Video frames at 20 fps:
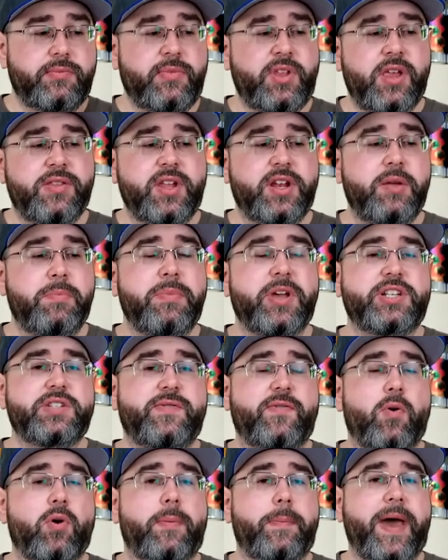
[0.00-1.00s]
They did
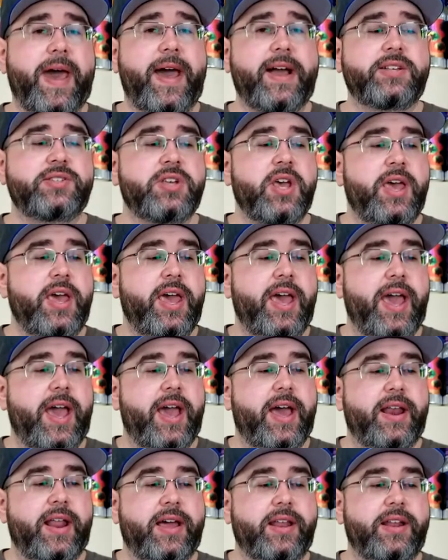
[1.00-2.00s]
mixed 4 packs,
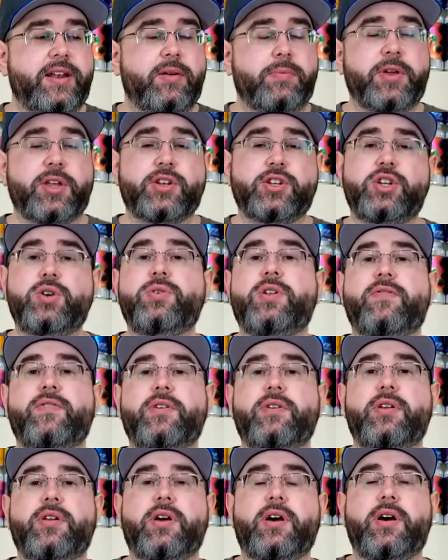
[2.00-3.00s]
and I ended up getting 2
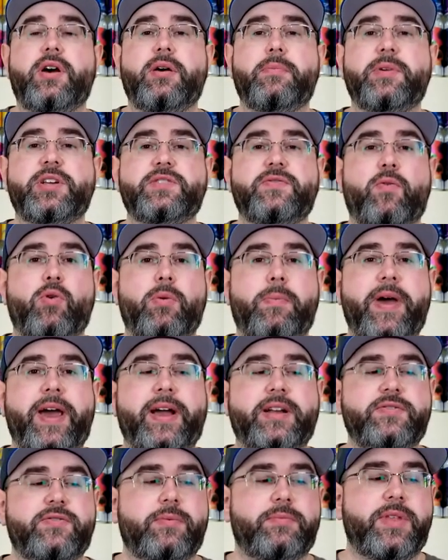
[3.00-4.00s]
different mixed 4
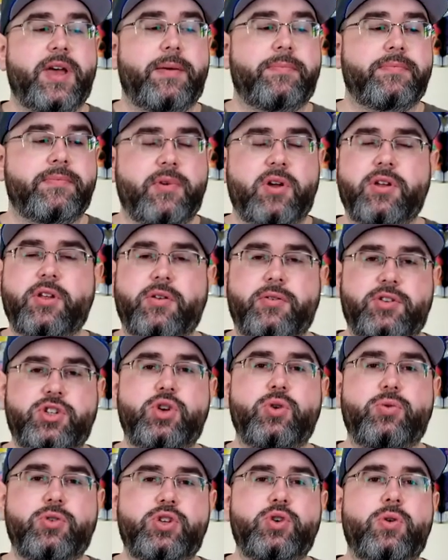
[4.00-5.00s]
packs from them,
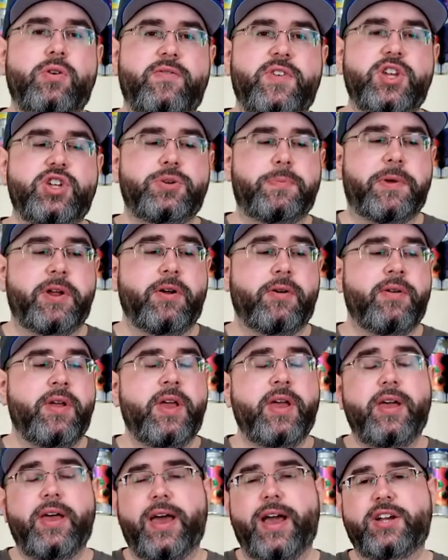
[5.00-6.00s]
two of each beer.
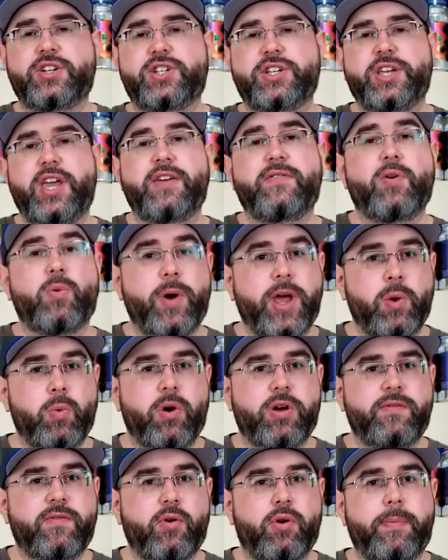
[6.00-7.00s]
I actually gave away
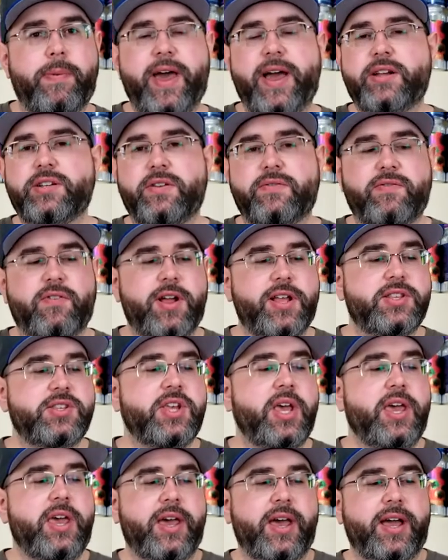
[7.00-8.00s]
1 4 pack to
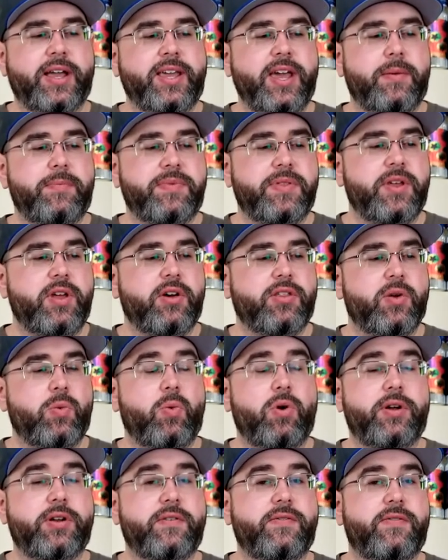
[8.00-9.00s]
friends. I kept the other
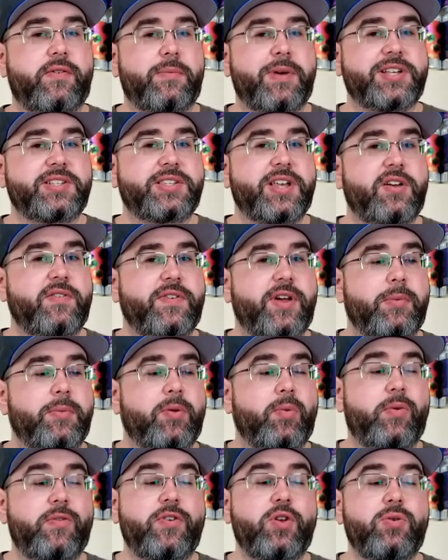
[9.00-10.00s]
one for myself, and I'm
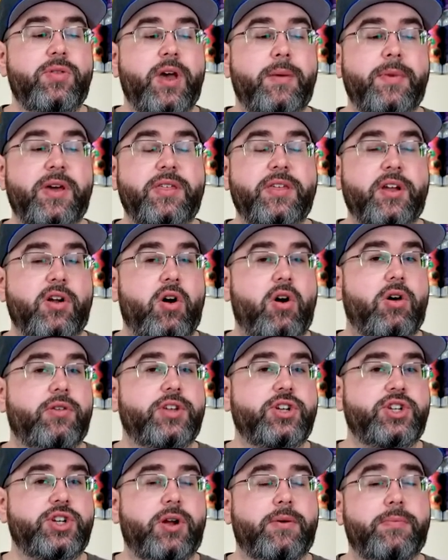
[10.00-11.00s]
gonna review them I think all
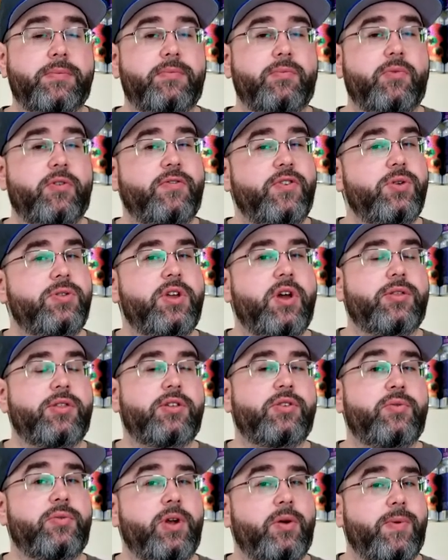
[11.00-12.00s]
this year. I'm gonna review the
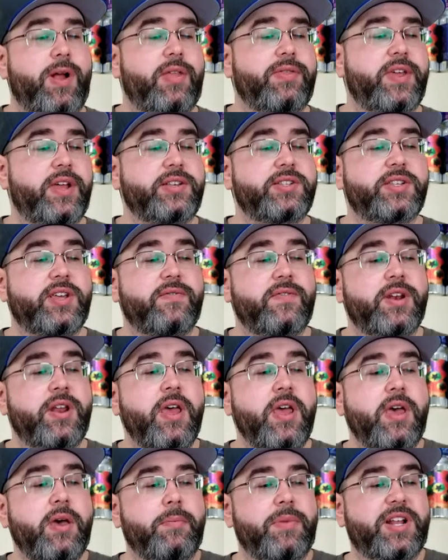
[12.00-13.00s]
other 3 around Thanksgiving,
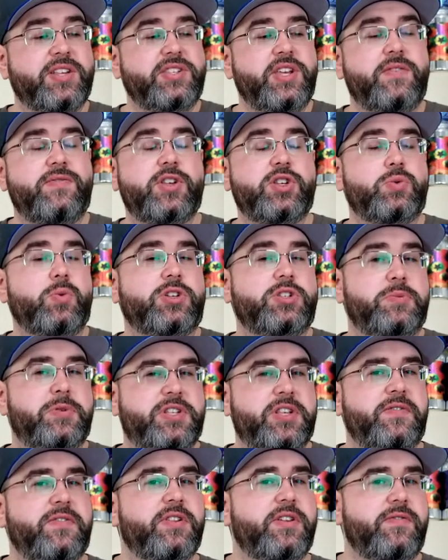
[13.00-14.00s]
but I saved this one
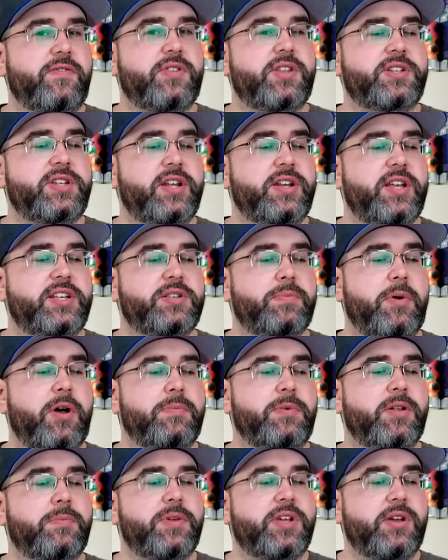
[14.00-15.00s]
specifically for the 10 Days of
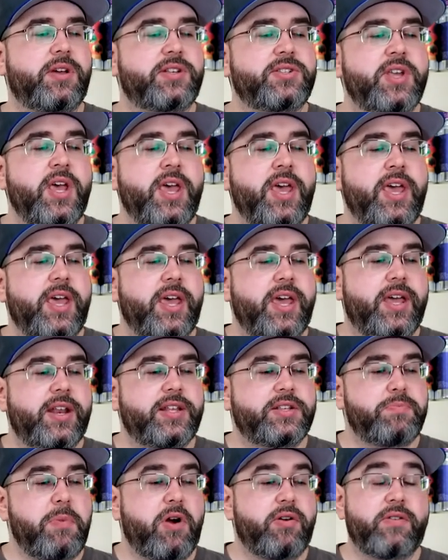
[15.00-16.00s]
Pumpkin because it
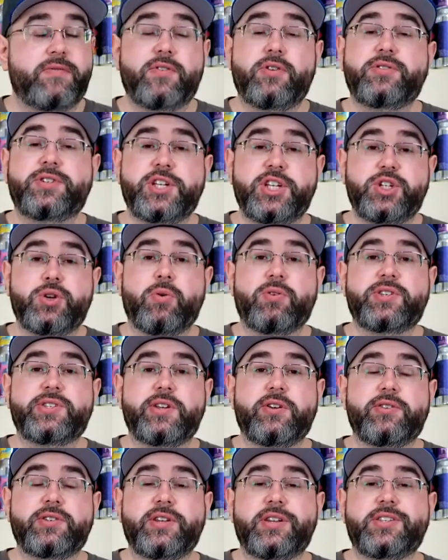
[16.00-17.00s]
is part of their Detour
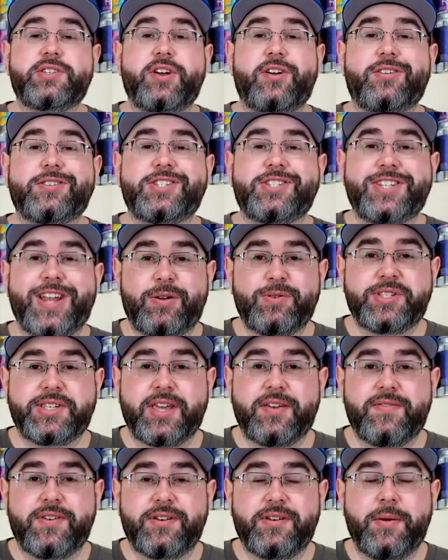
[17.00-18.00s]
series, and it's called Stouts
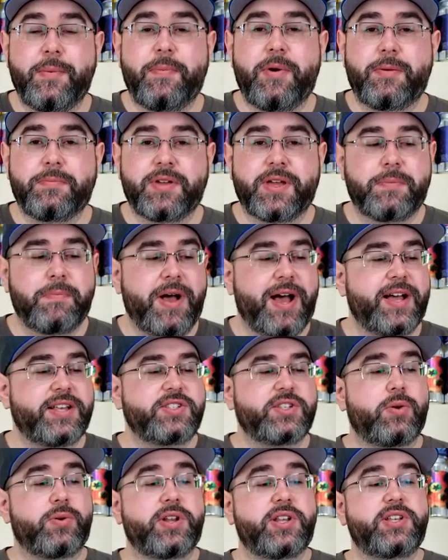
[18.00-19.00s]
Given Pumpkin Pie.
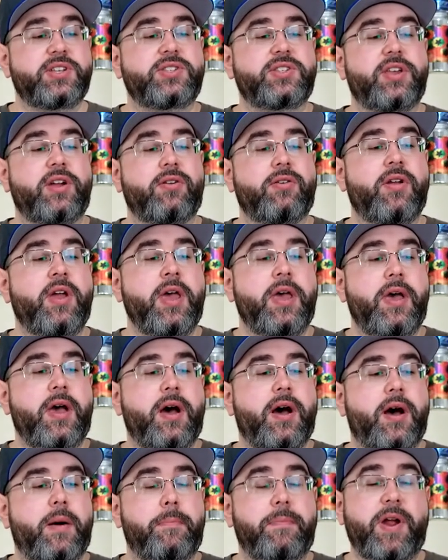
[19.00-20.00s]
So it is their
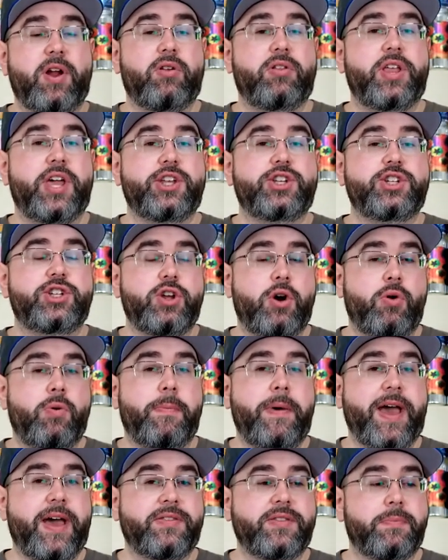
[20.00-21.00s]
barrel-aged
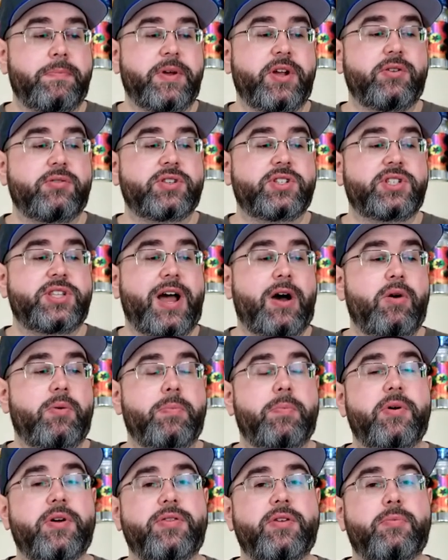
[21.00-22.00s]
Towpath Imperial
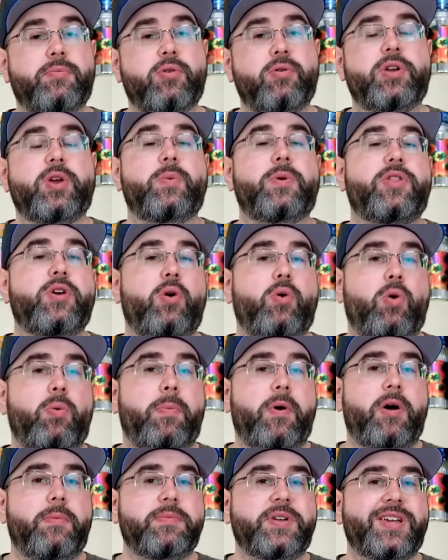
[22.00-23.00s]
Stout, but they're brewing it with whole
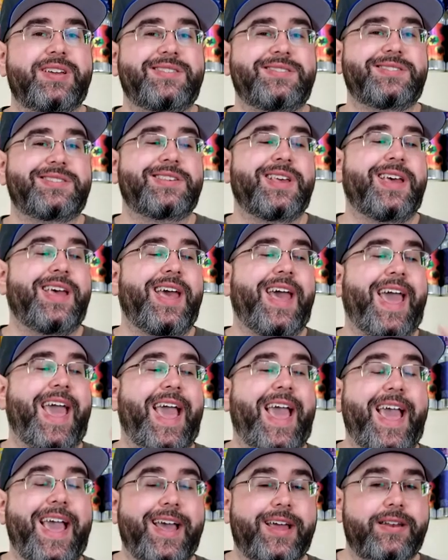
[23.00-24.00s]
pumpkins
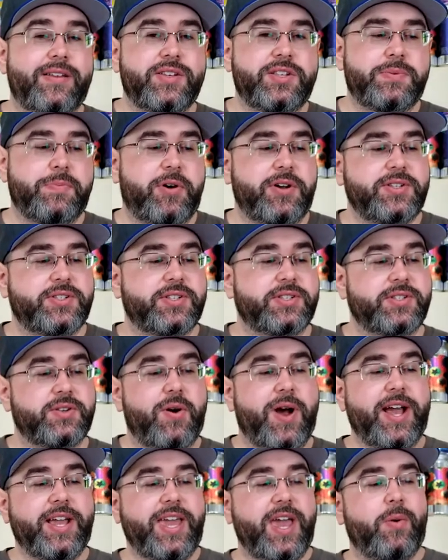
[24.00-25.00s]
and spices.
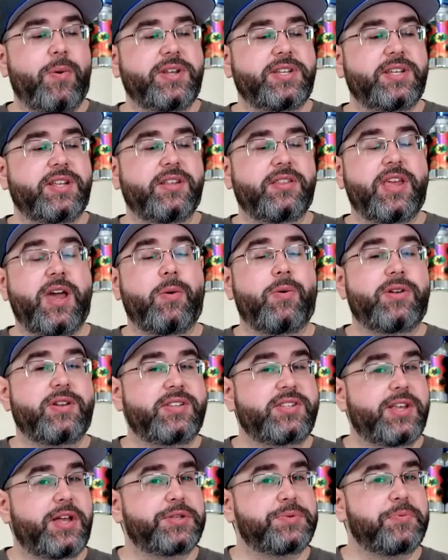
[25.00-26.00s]
So I can't wait to get in that
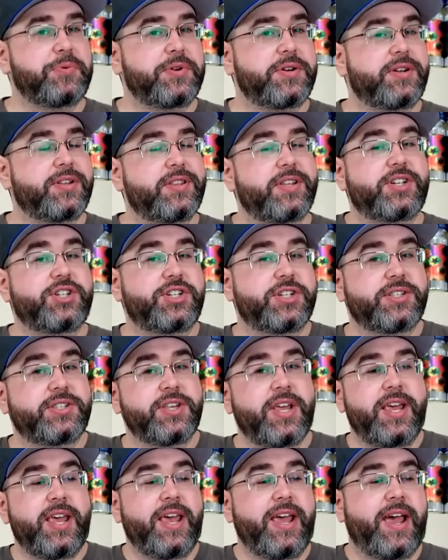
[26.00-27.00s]
one. Sounds pretty
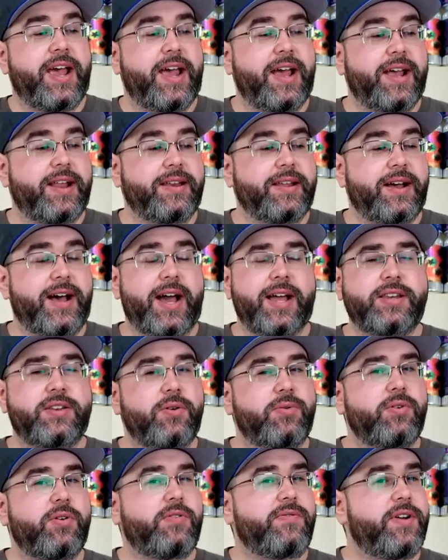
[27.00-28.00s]
delicious. And I
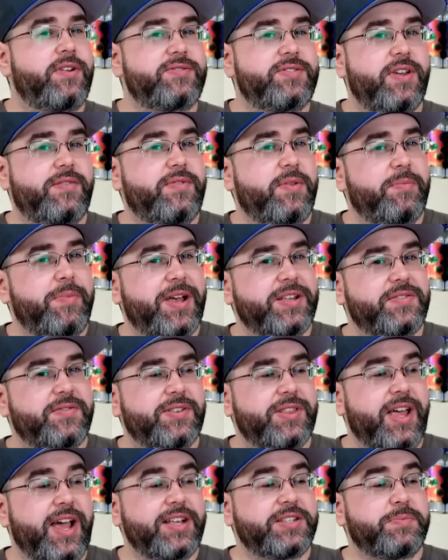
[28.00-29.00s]
don't know if I've saved the best
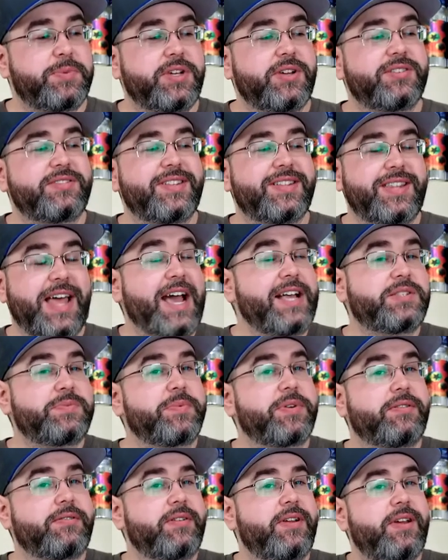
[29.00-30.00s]
for last because the
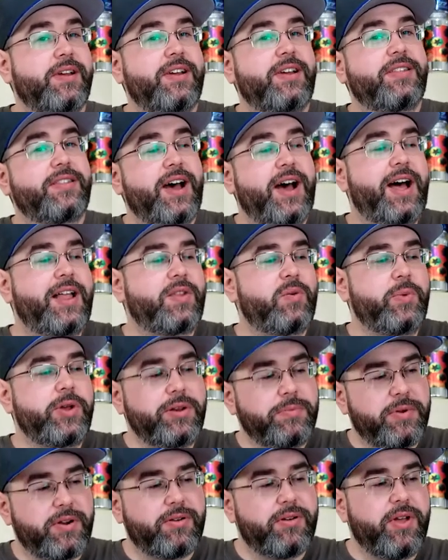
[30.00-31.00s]
last beer, the
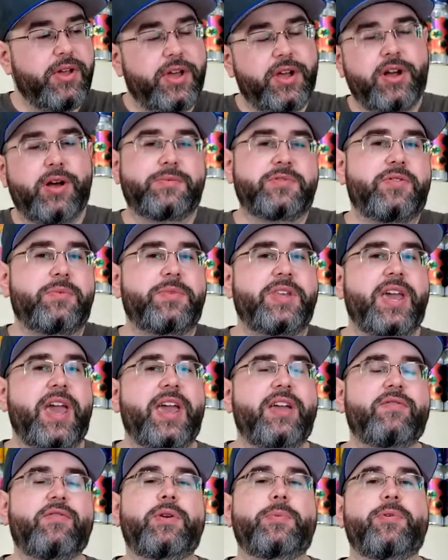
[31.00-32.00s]
Halloween beer, comes from the
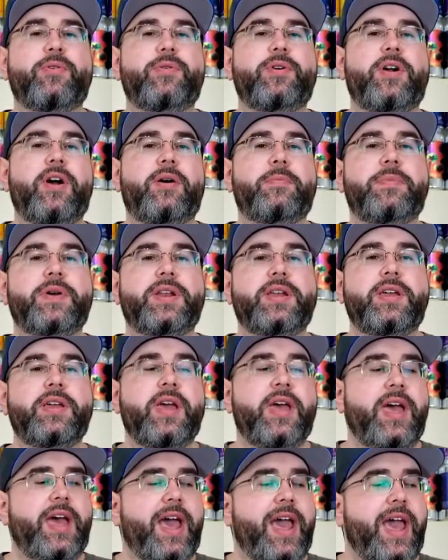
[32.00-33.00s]
Avery Brewing
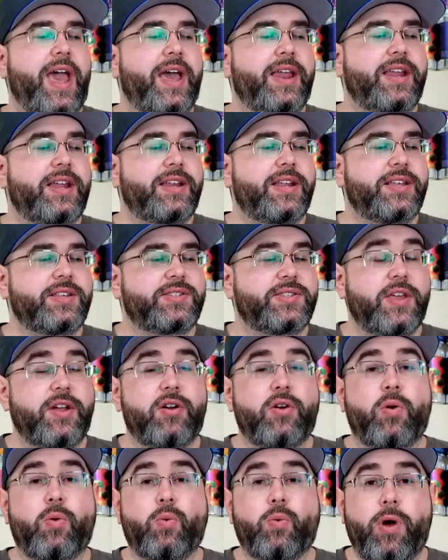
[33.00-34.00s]
Company, and it is
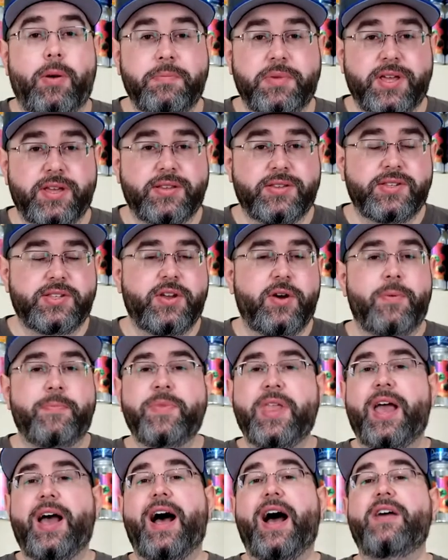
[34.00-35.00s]
their Rumpkin.
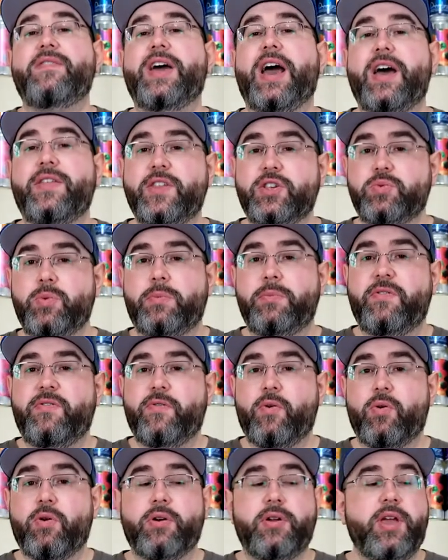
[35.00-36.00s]
So I've had this one
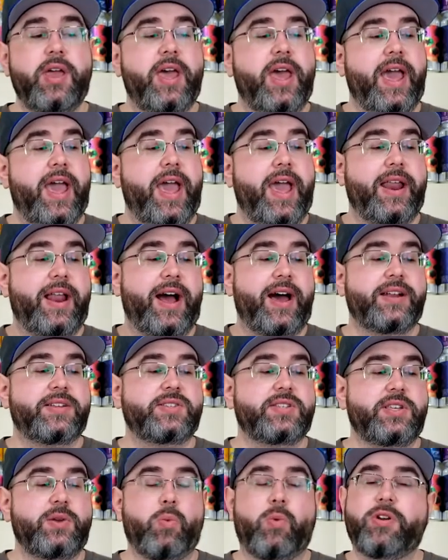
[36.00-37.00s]
before, and
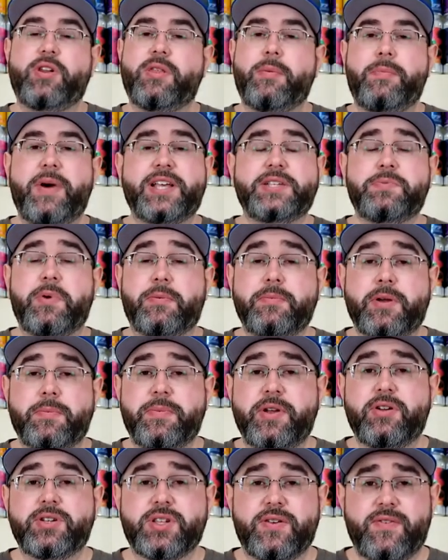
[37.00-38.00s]
honestly, one of the best pumpkin
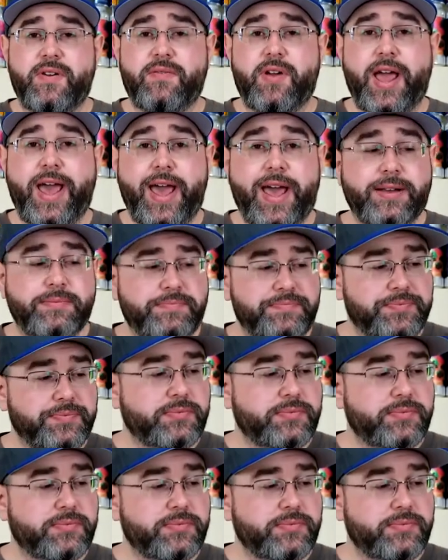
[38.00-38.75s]
beers I've ever had.